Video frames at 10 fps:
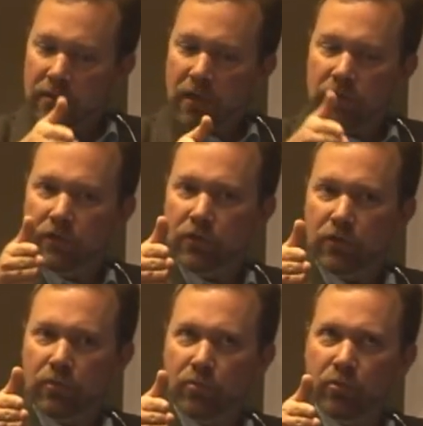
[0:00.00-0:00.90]
does
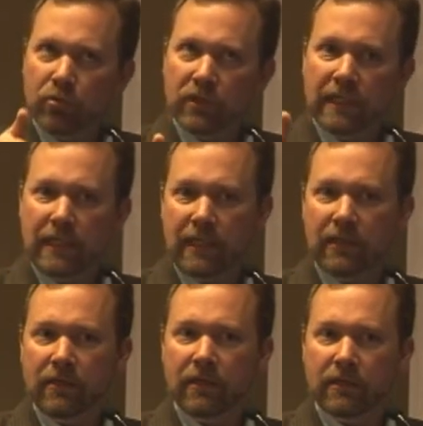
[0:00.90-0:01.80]
your
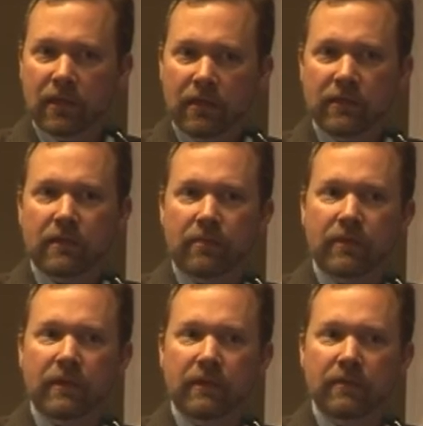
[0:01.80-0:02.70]
routine that does
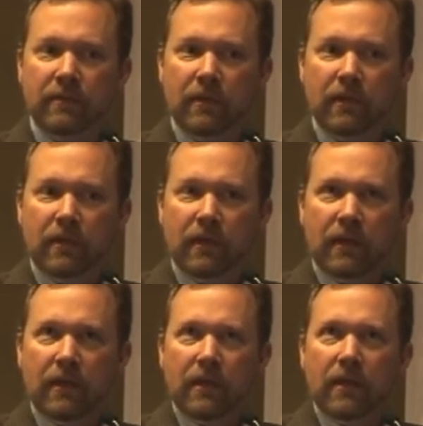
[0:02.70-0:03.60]
something,
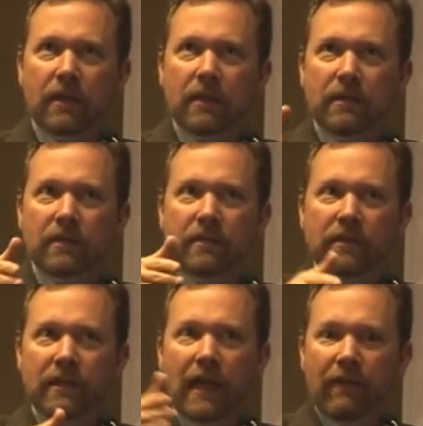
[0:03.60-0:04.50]

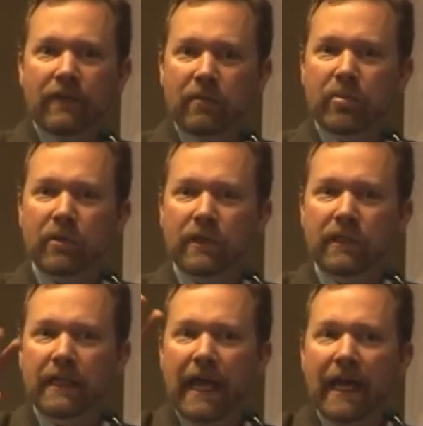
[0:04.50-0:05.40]
does it have the
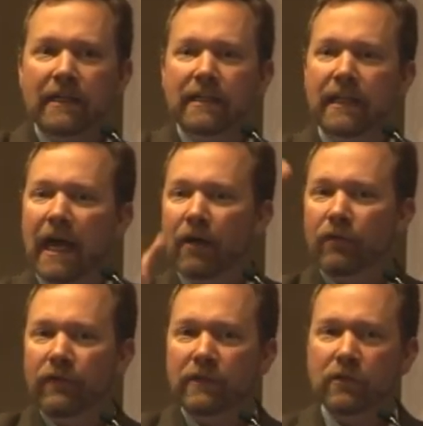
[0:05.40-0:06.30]
ability to exit out
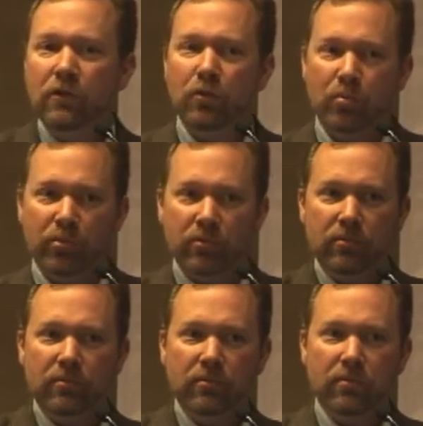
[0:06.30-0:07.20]
of its loop
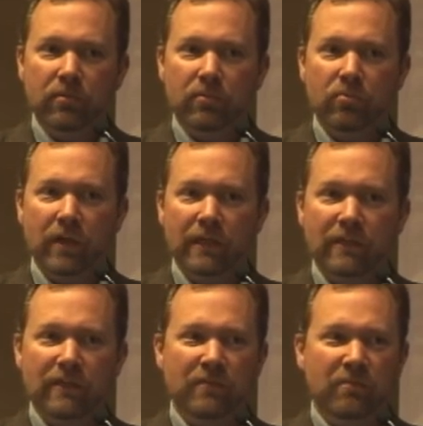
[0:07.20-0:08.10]
when
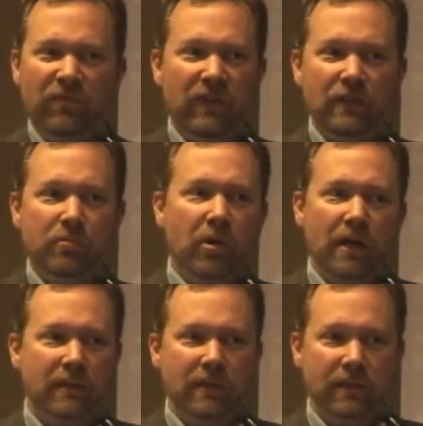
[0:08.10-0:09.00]
it's finished
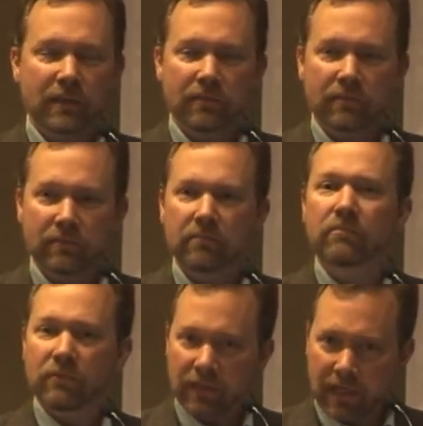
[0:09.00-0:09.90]
processing?
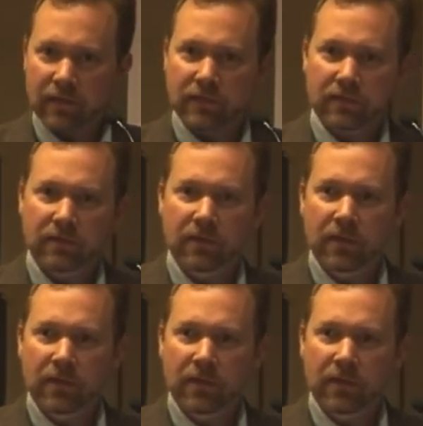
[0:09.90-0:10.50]
Yes.